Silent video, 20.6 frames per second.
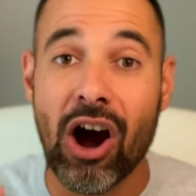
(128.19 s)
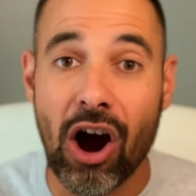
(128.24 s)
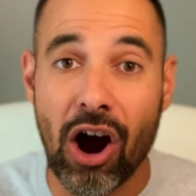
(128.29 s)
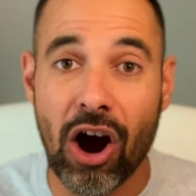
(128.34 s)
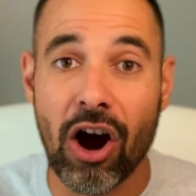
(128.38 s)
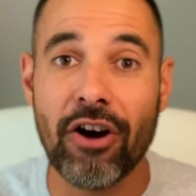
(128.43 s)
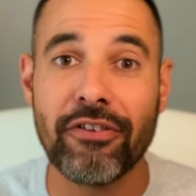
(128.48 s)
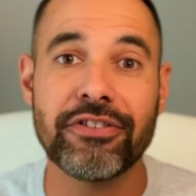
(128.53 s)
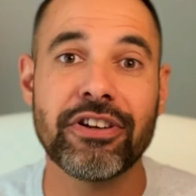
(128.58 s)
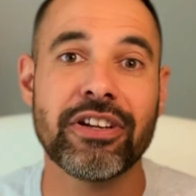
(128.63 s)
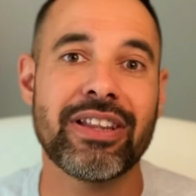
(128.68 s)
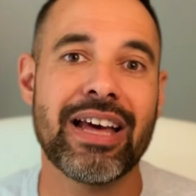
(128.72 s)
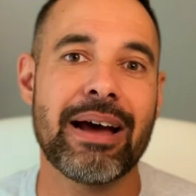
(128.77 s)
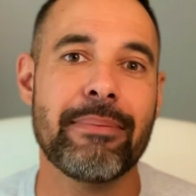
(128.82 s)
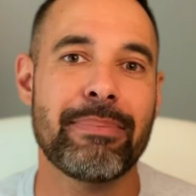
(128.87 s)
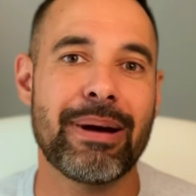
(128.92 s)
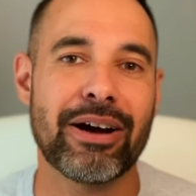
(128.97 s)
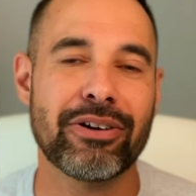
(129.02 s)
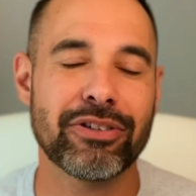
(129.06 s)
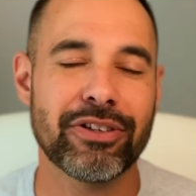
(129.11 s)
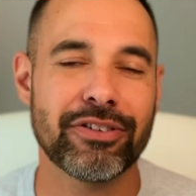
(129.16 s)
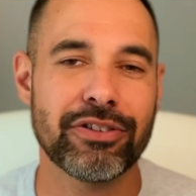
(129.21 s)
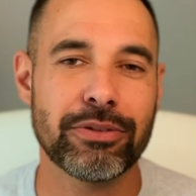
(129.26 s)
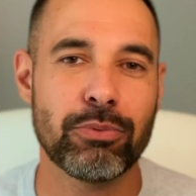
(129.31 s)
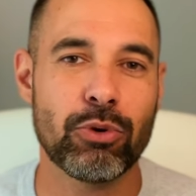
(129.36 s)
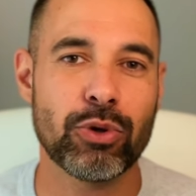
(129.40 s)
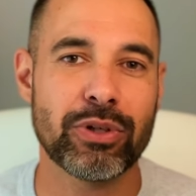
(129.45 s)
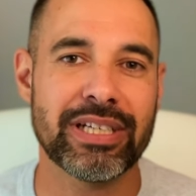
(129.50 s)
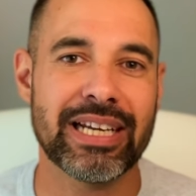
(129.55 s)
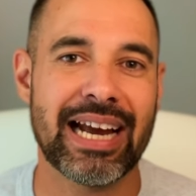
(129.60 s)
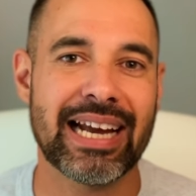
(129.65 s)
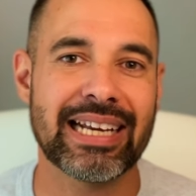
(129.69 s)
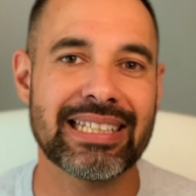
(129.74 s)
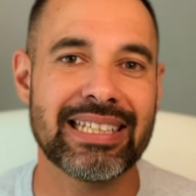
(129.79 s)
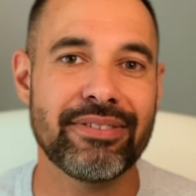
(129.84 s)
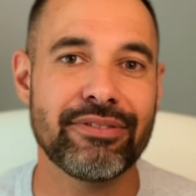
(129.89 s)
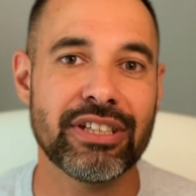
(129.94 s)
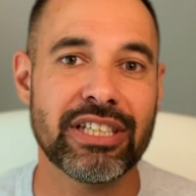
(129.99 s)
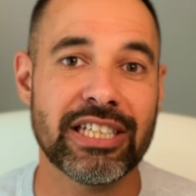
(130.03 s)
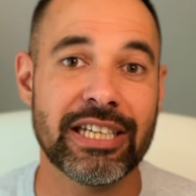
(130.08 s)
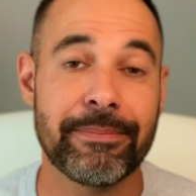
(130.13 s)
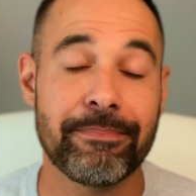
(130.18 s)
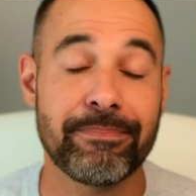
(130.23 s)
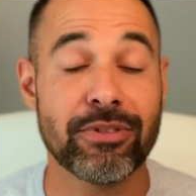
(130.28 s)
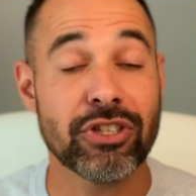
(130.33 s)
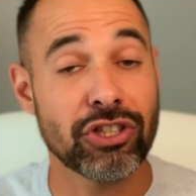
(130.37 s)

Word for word: after that bout of sporting activity.